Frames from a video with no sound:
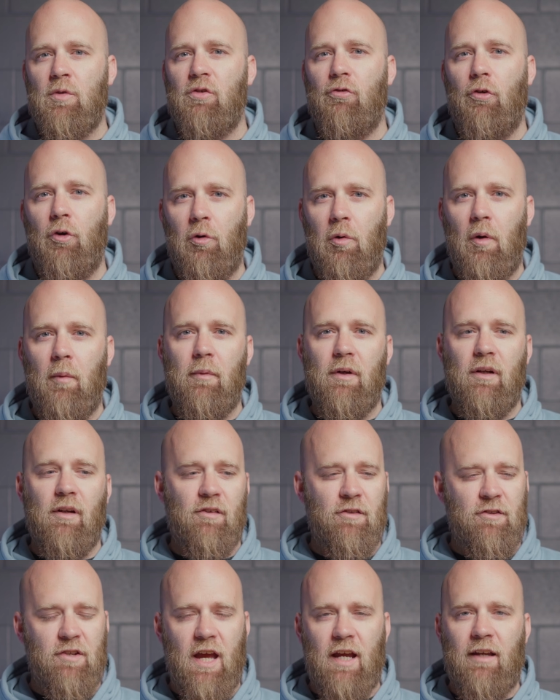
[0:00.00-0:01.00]
of equipment
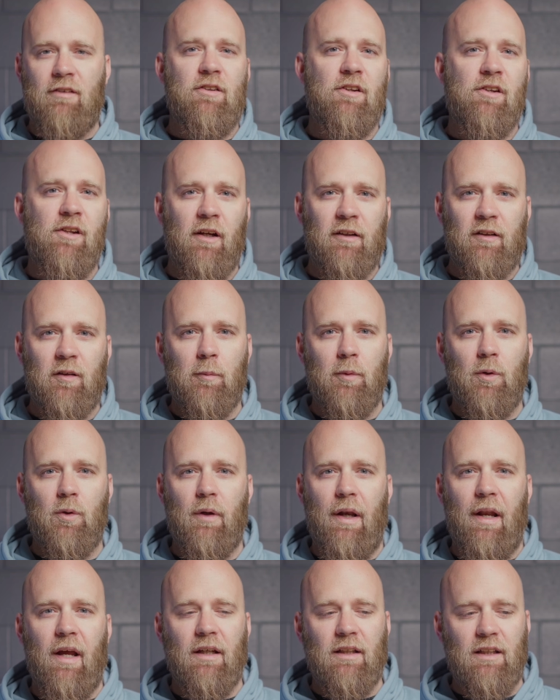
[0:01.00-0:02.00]
is tax
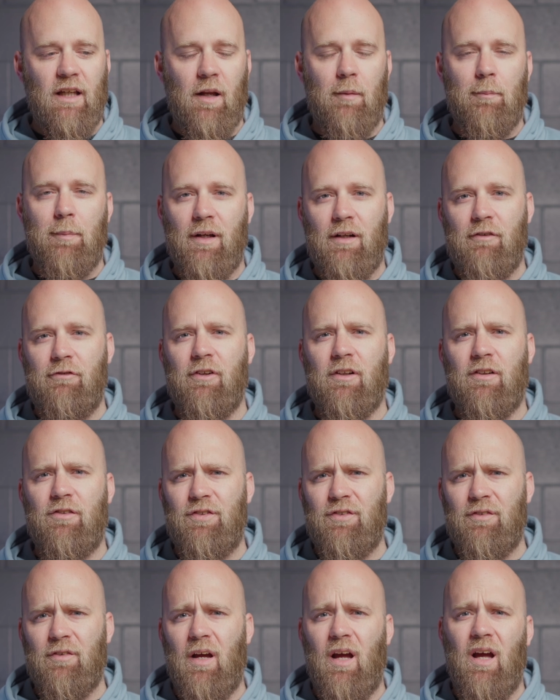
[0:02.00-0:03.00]
deductible, and I get
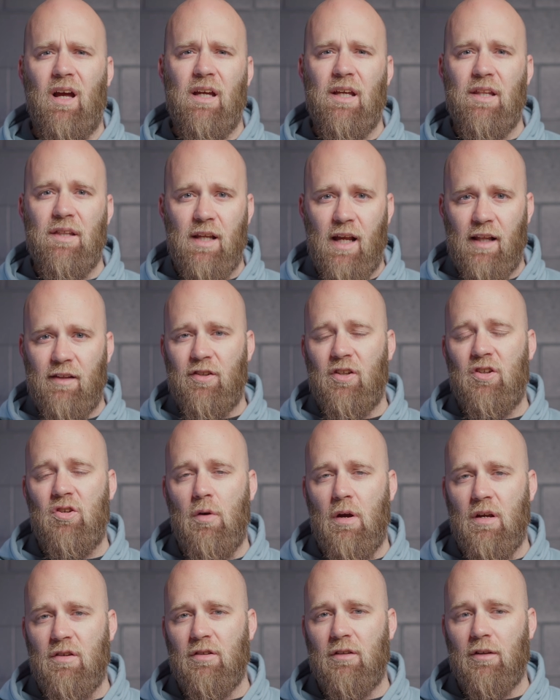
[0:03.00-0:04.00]
benefits in that
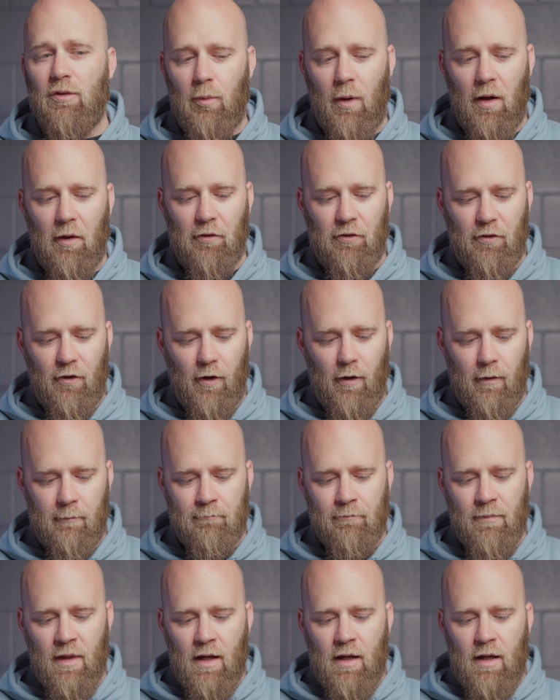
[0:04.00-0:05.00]
situation as well. So
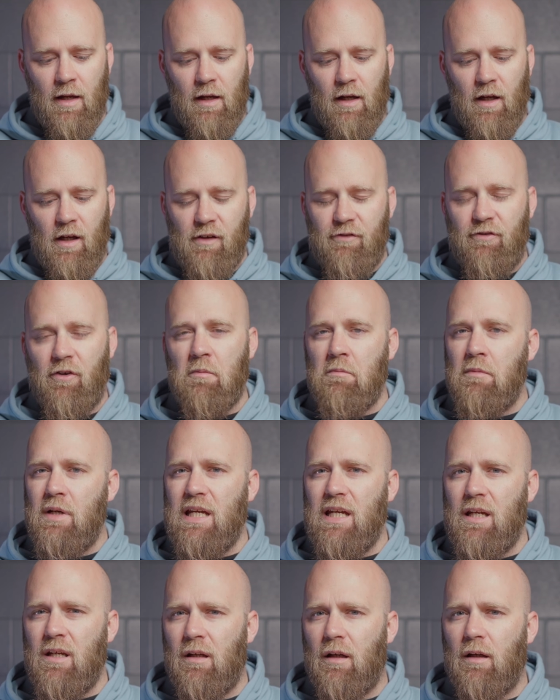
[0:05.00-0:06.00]
for
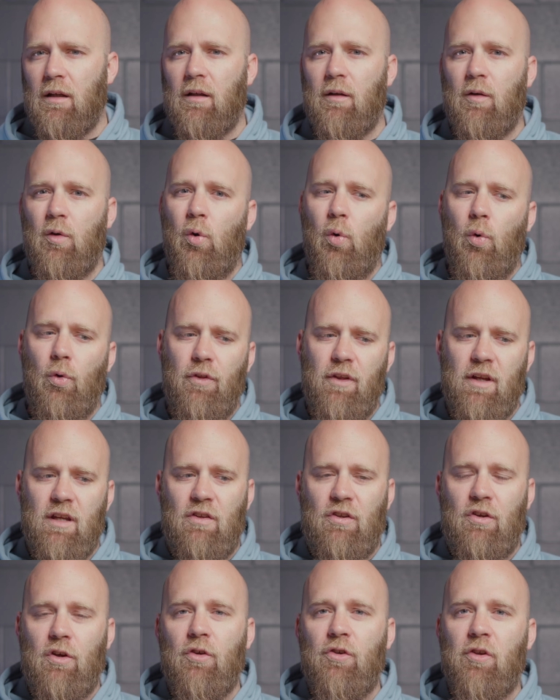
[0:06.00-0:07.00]
me, all
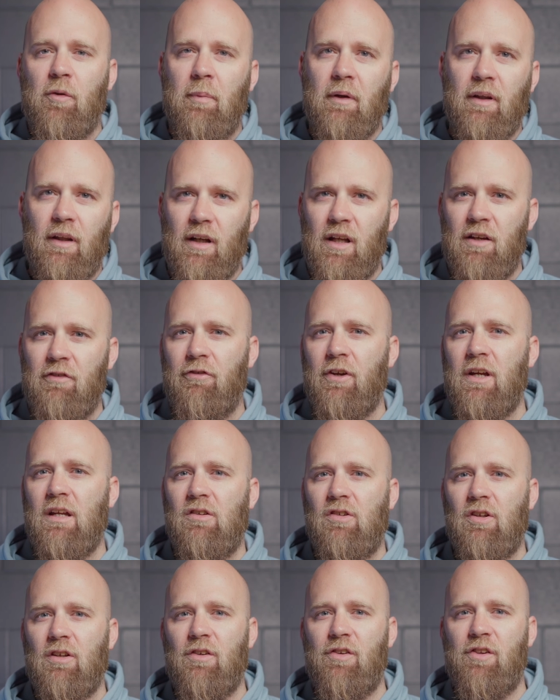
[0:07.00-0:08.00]
these usability
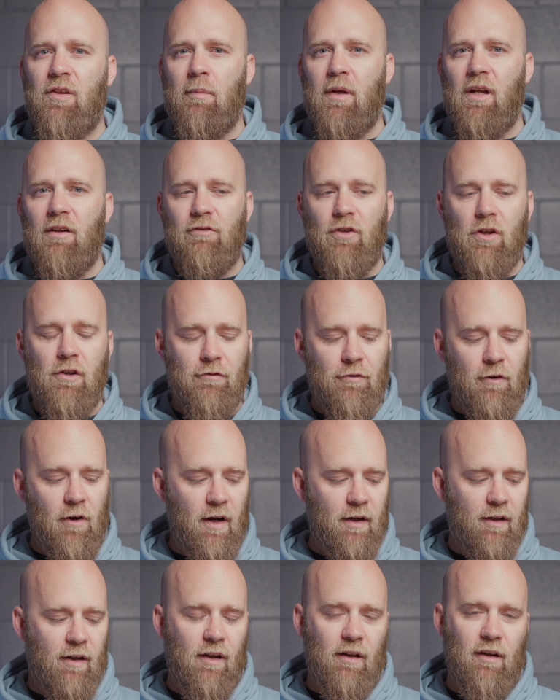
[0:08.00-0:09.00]
features, the better
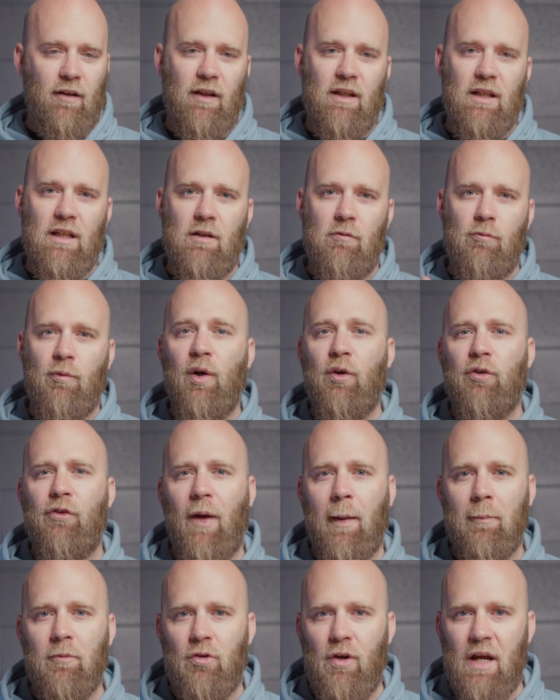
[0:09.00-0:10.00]
viewfinder, the
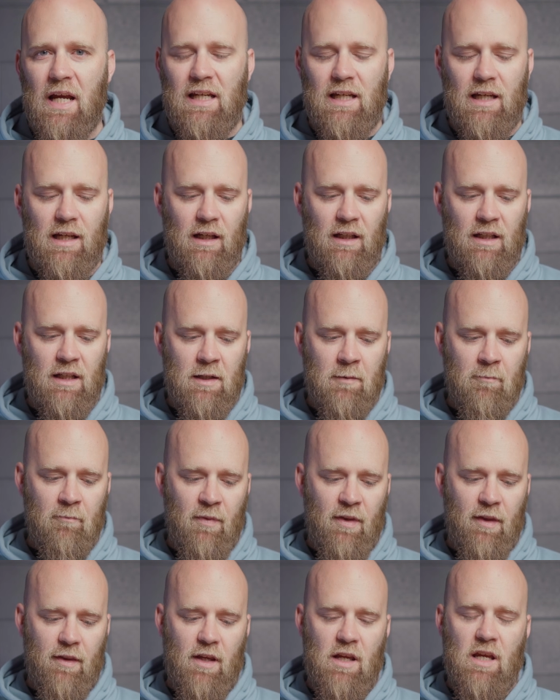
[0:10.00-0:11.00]
real-time tracking,
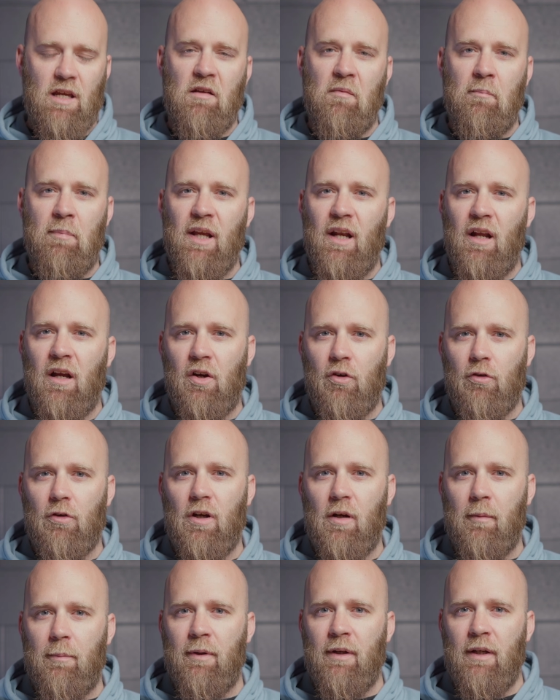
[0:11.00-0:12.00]
the better
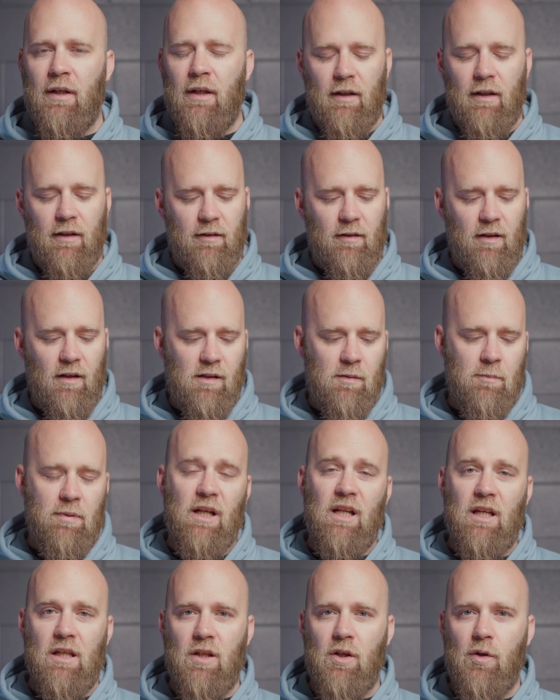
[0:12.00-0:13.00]
grip, the
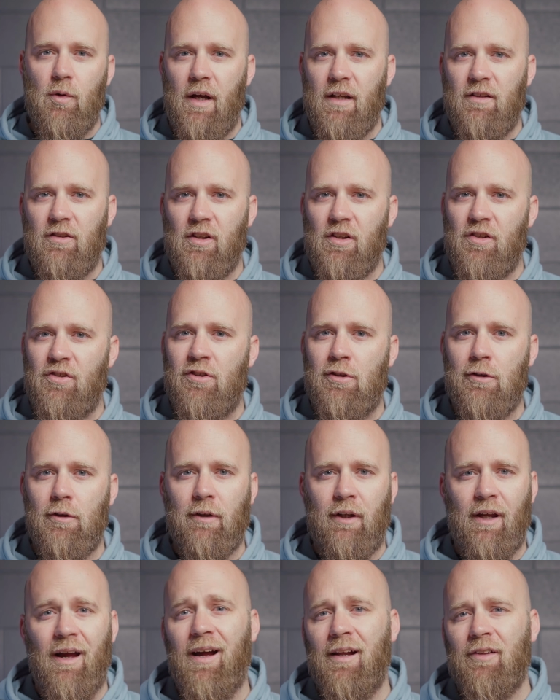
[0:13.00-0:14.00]
better
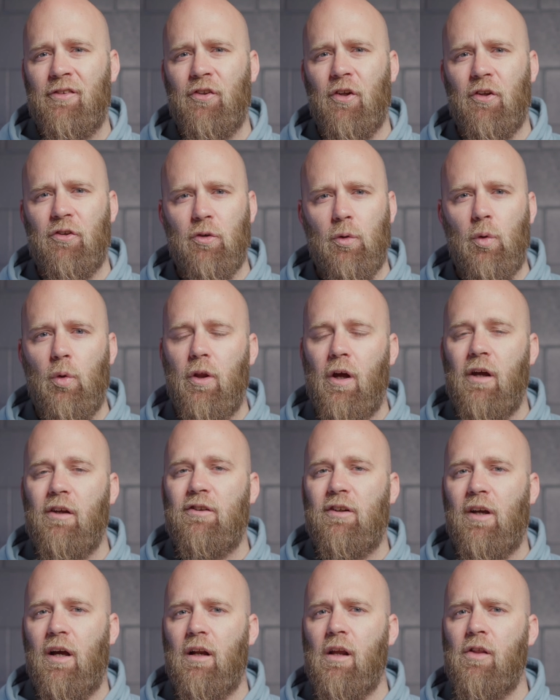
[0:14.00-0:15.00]
UHS-2 card slots, all
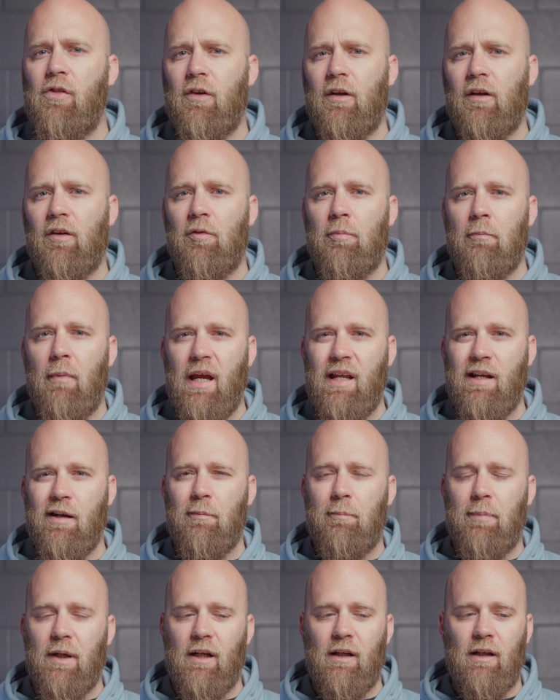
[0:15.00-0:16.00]
those kind of things made
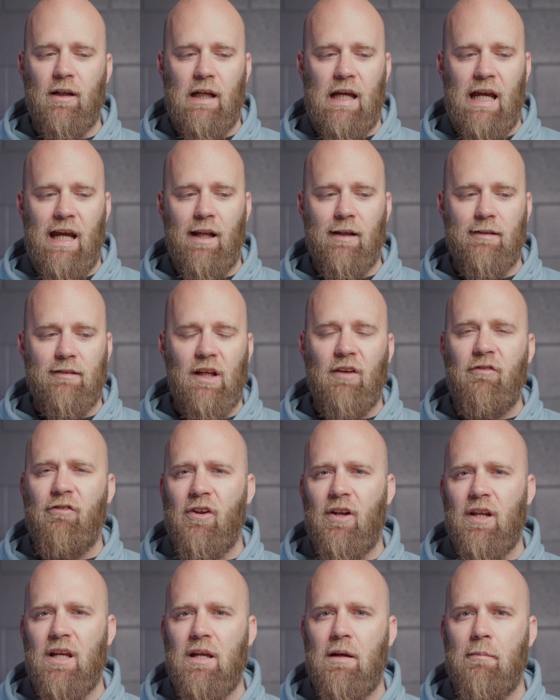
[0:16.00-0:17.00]
it better and
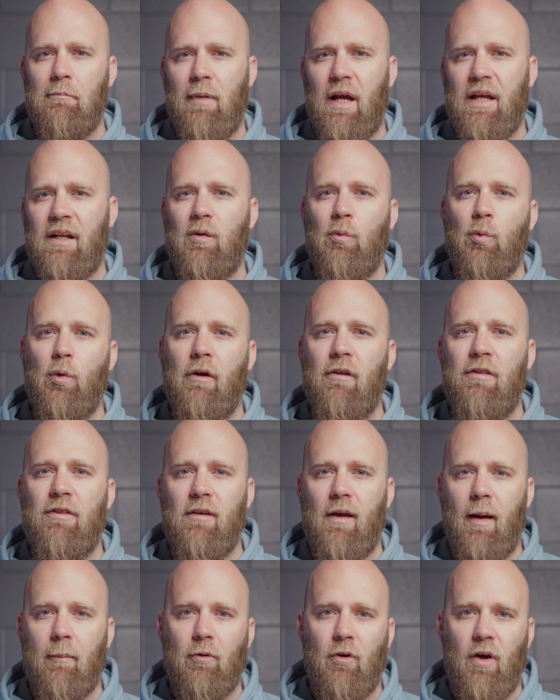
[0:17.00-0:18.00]
definitely made it worth
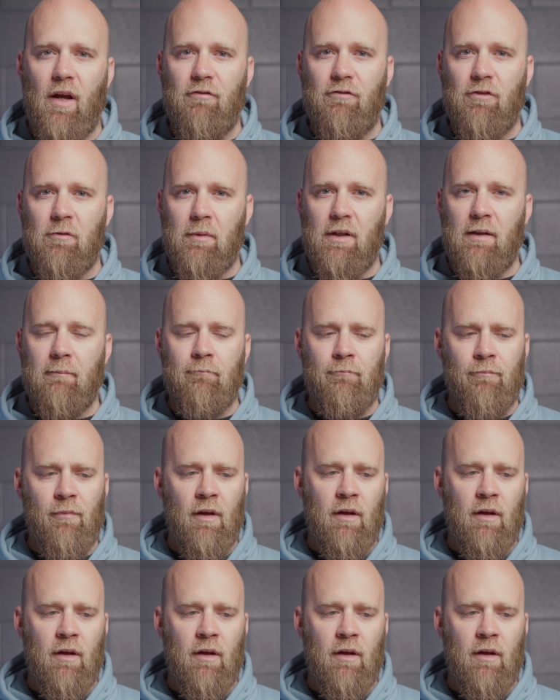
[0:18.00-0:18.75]
the upgrade for me.